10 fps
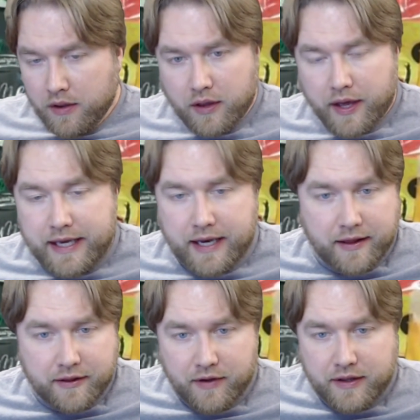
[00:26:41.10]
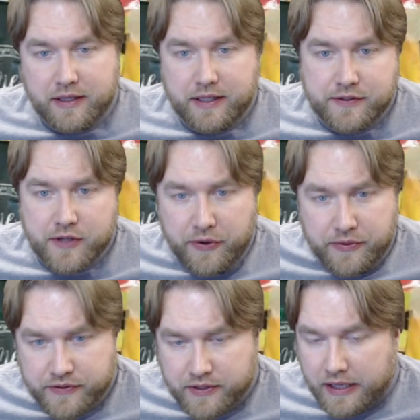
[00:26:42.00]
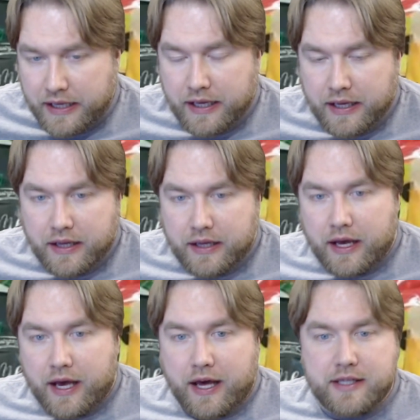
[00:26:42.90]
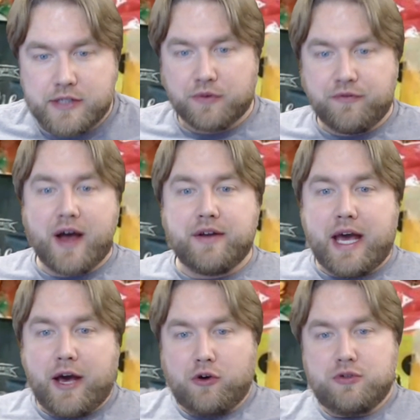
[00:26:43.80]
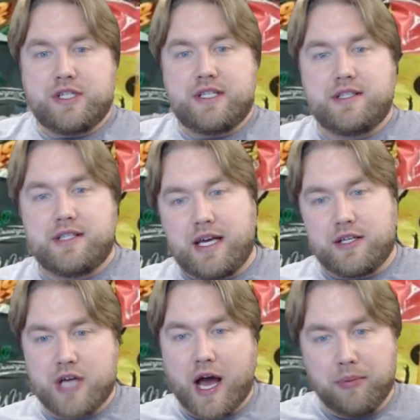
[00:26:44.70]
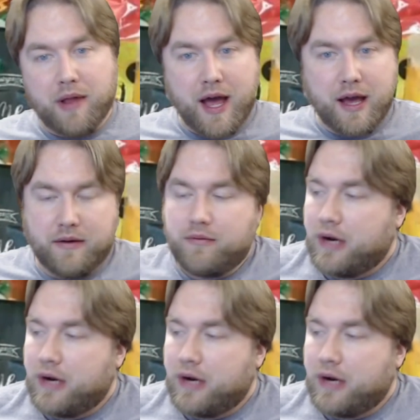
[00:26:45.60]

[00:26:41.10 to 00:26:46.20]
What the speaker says: I live on the East Coast. These were found at Ocean State Job Lot.